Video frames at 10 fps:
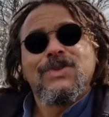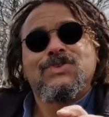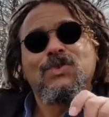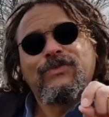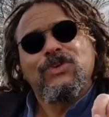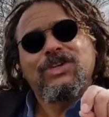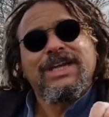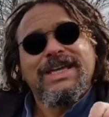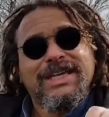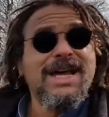So if your
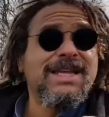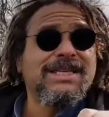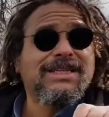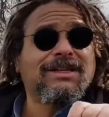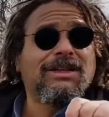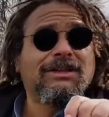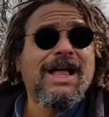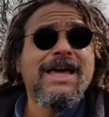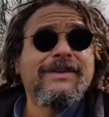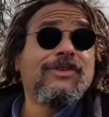great-granny's still
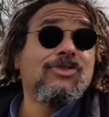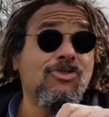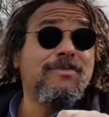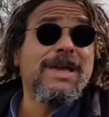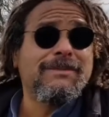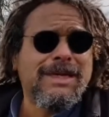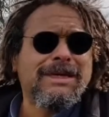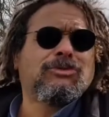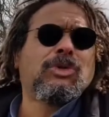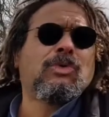alive, you might be
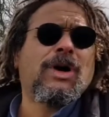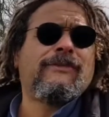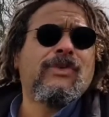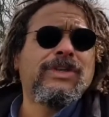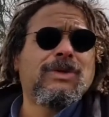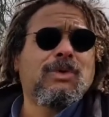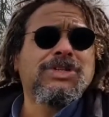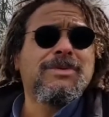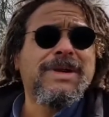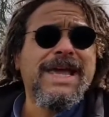able to avoid the
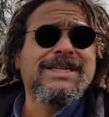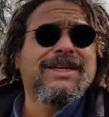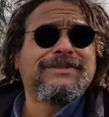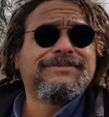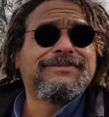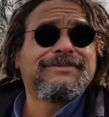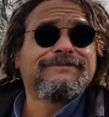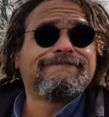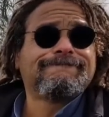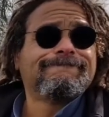worst of Brexit.
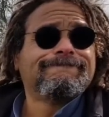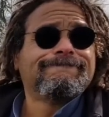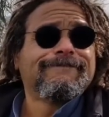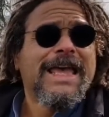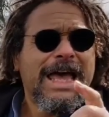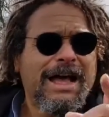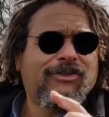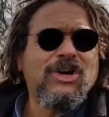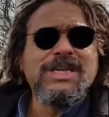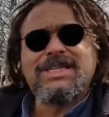
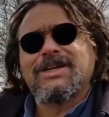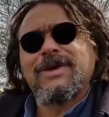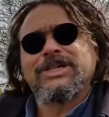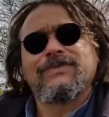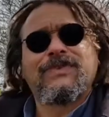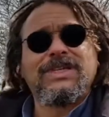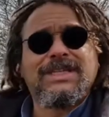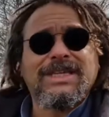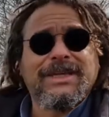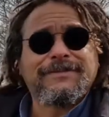I've got an easy question for you
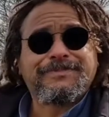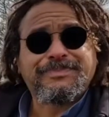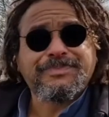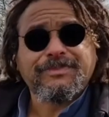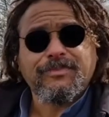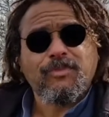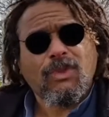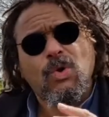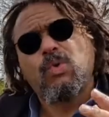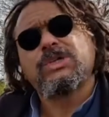today.
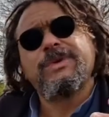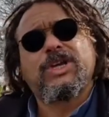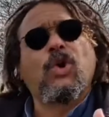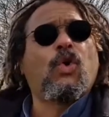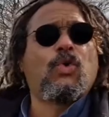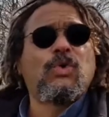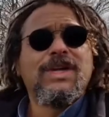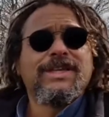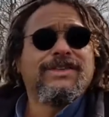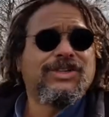What do we call
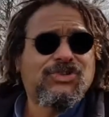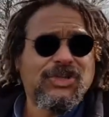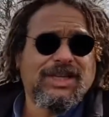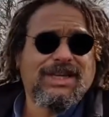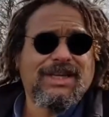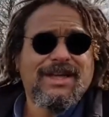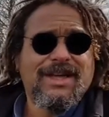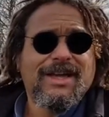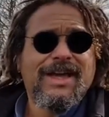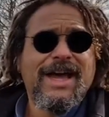the treaty
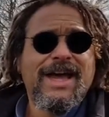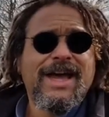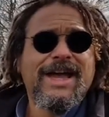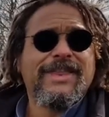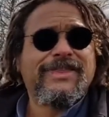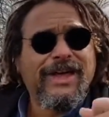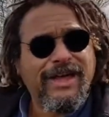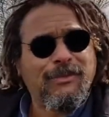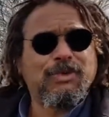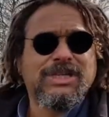
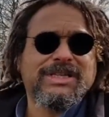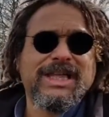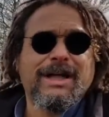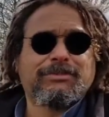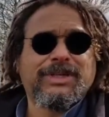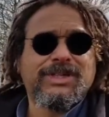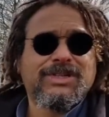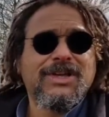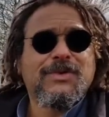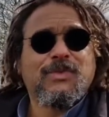that was
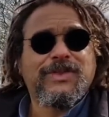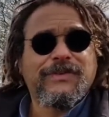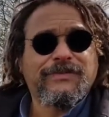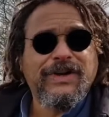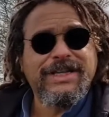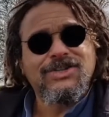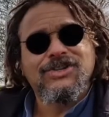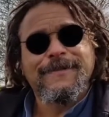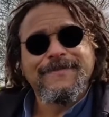established with the French?